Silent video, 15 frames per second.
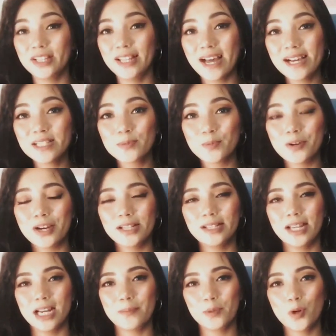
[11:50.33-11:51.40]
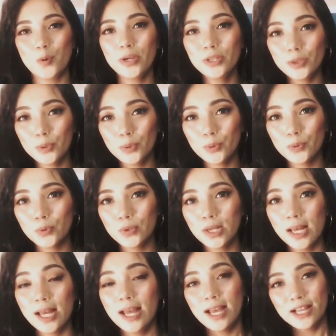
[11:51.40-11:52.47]
last one that I'm going to
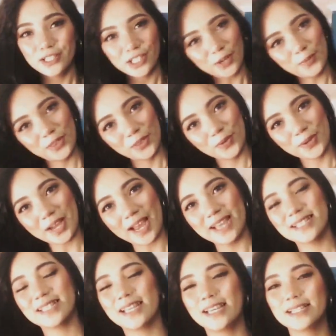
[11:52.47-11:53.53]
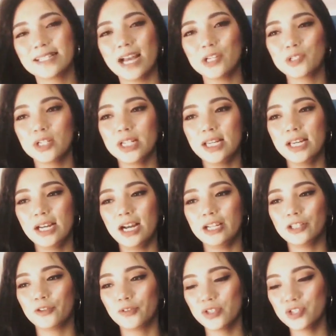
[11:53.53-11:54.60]
share with you guys is actually
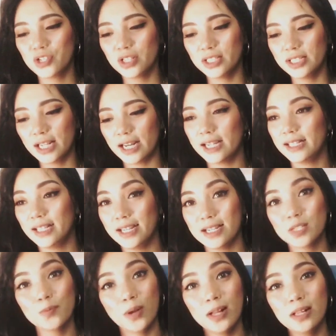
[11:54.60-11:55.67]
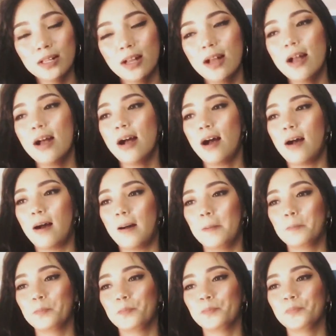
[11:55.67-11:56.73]
an original idea as well.
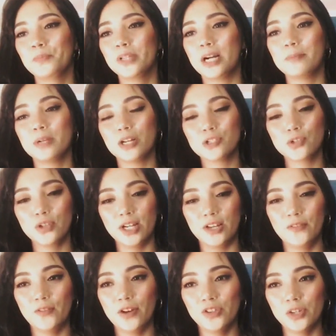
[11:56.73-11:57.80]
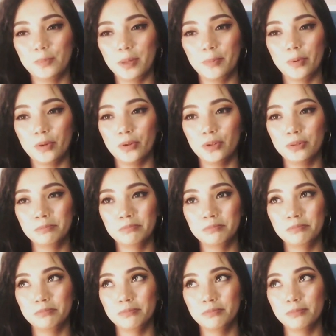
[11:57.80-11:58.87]
I'm not sure if other people
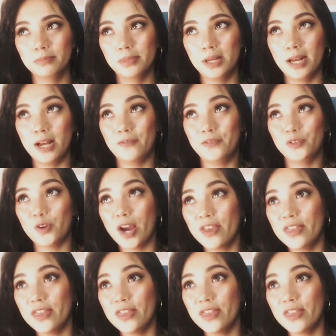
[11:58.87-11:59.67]
have tried